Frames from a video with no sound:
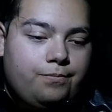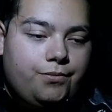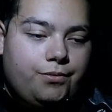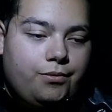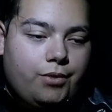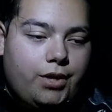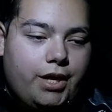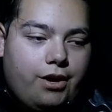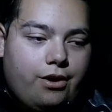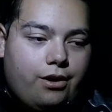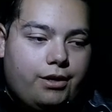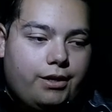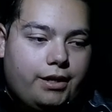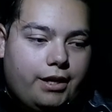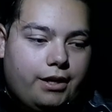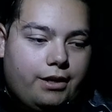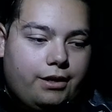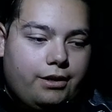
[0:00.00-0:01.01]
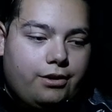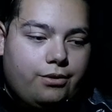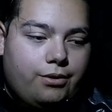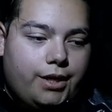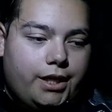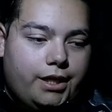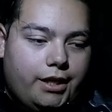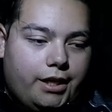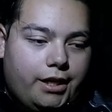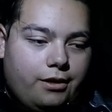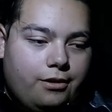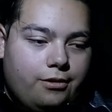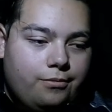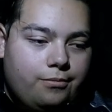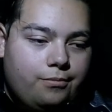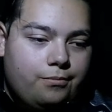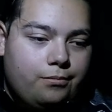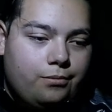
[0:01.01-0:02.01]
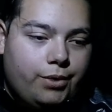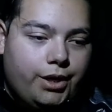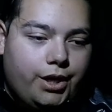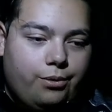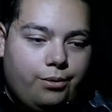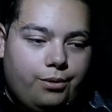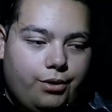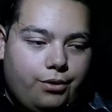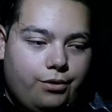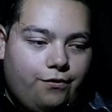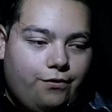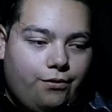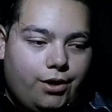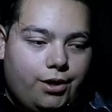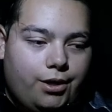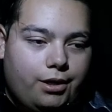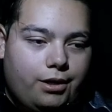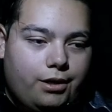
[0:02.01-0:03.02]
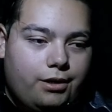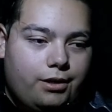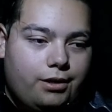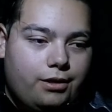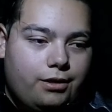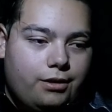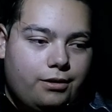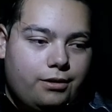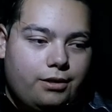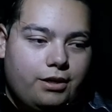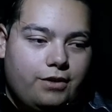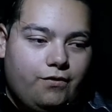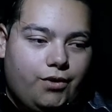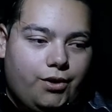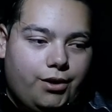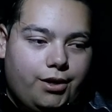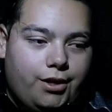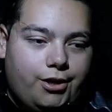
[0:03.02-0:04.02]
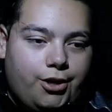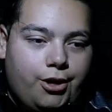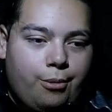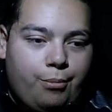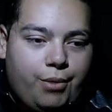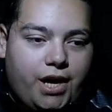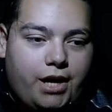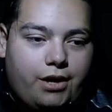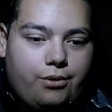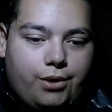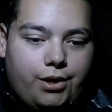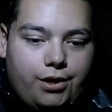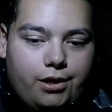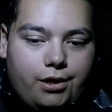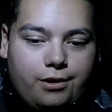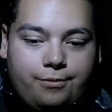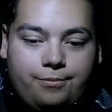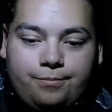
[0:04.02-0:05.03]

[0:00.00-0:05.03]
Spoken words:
They are dead currently. We don't know if they're gonna come back or not.